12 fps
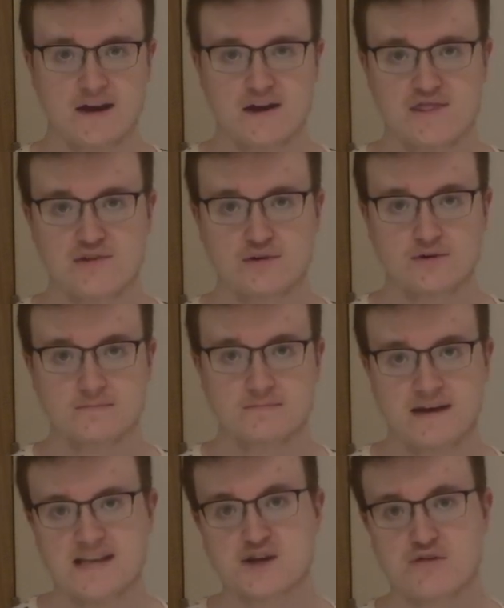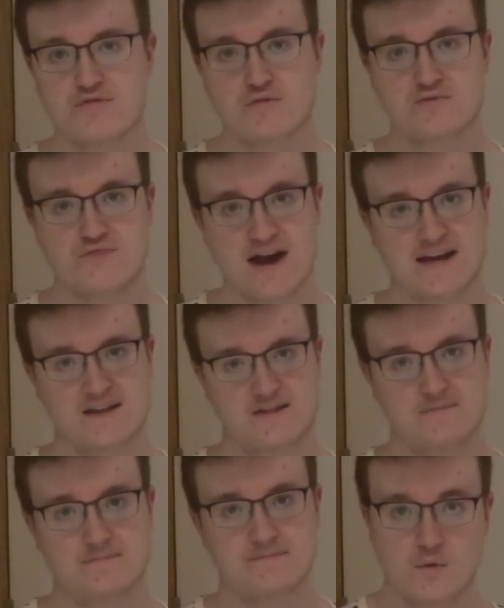And I thought, let's go through and rank
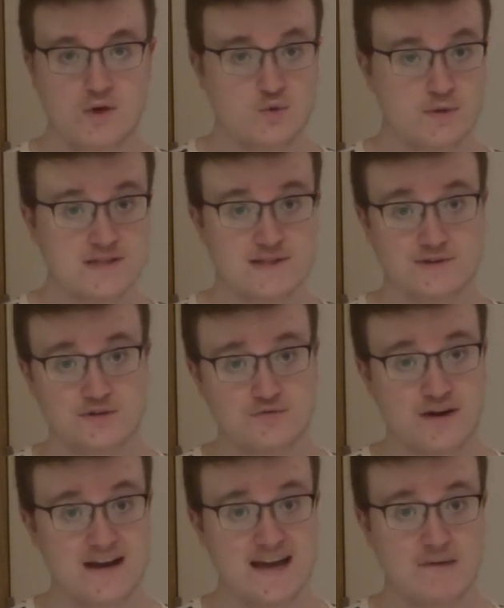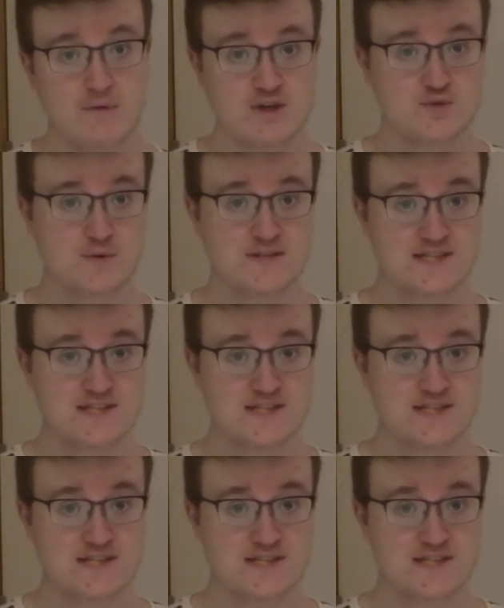them. Which ones look great and which ones